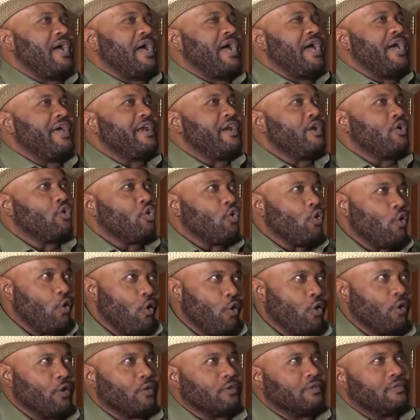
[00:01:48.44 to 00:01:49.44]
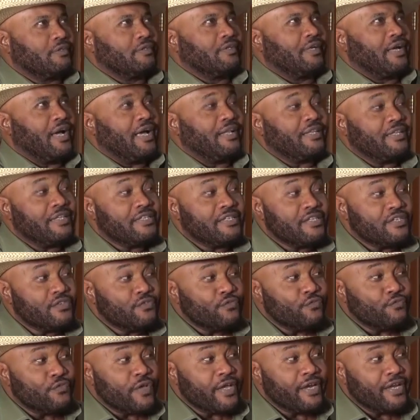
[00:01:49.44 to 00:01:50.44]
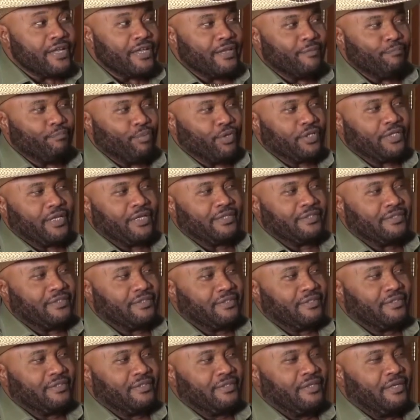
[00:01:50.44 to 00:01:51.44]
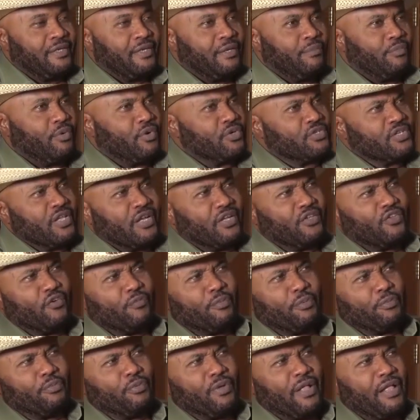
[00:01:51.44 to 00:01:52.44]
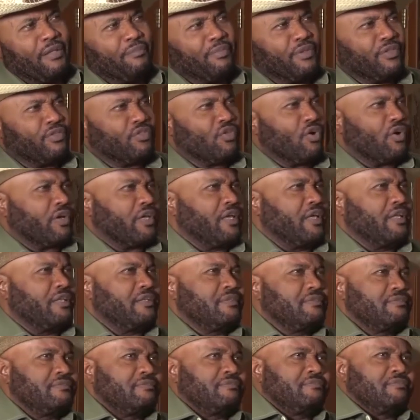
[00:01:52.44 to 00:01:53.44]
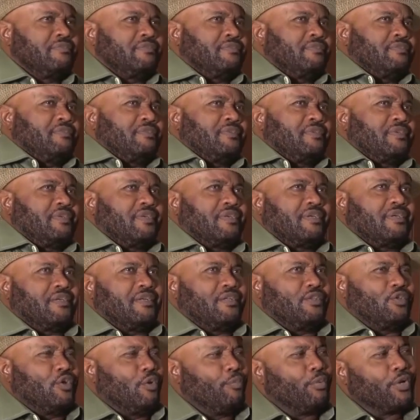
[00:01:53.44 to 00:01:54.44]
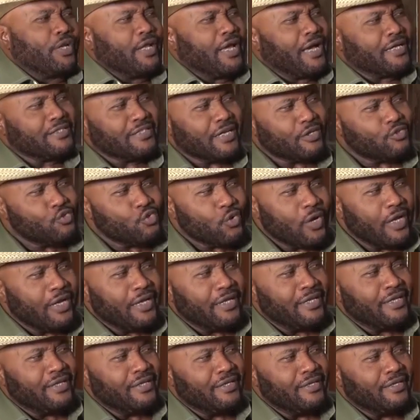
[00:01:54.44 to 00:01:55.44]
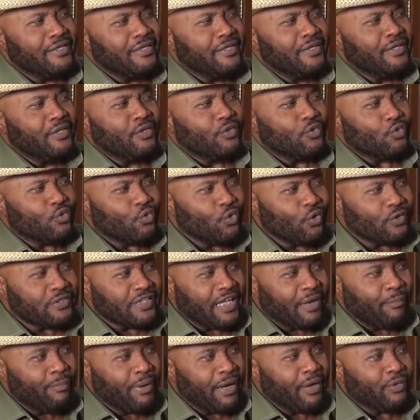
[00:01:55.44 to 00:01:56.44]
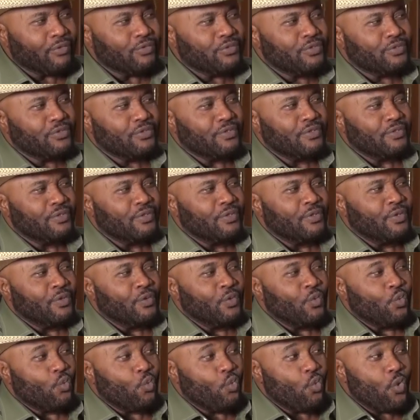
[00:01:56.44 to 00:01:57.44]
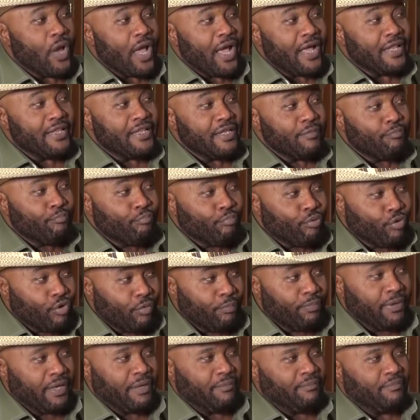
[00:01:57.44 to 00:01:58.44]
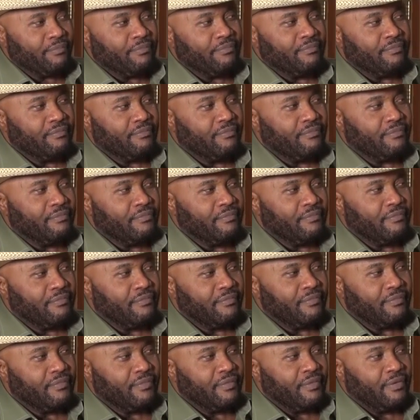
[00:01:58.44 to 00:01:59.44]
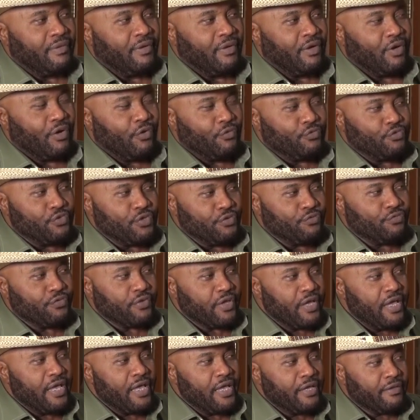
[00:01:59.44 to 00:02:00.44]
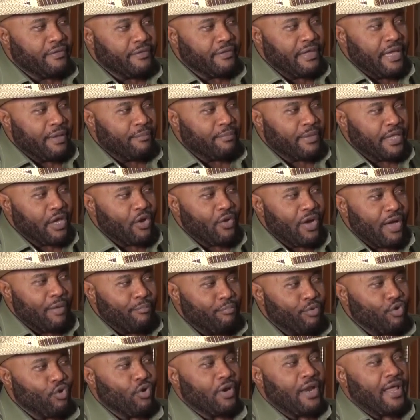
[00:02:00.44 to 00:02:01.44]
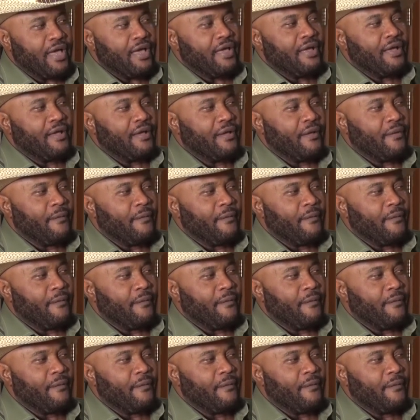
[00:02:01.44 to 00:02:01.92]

I recall, and this is very important, because a lot of people have been talking, nobody has actually talked about where the problem of Chief MKO Abiola